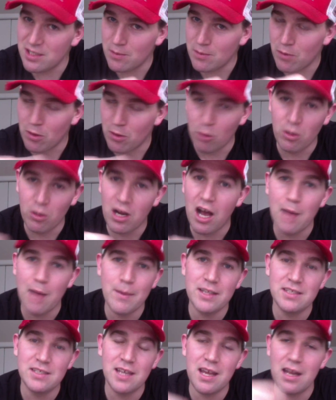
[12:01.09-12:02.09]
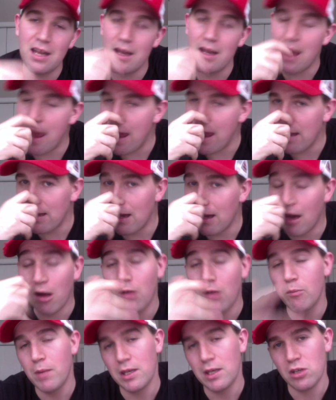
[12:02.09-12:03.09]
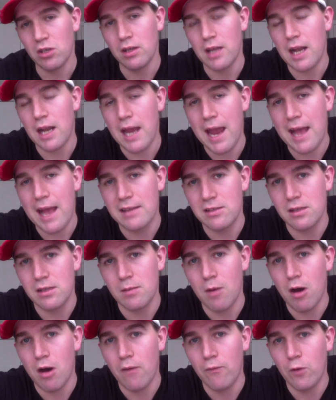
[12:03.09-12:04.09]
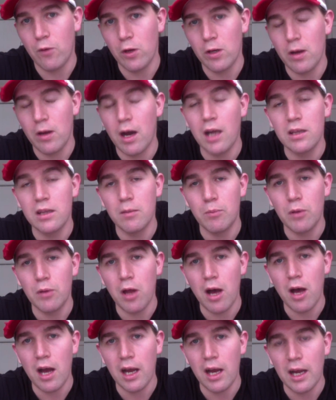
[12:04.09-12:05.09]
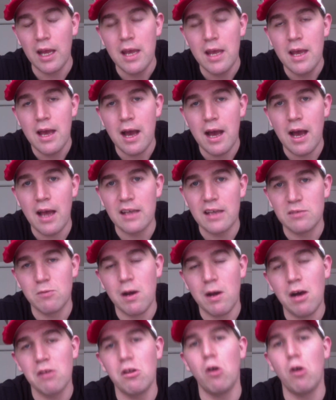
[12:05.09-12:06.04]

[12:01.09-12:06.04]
just throw comments in, and I'll make sure that I answer them all for you on the blog as well.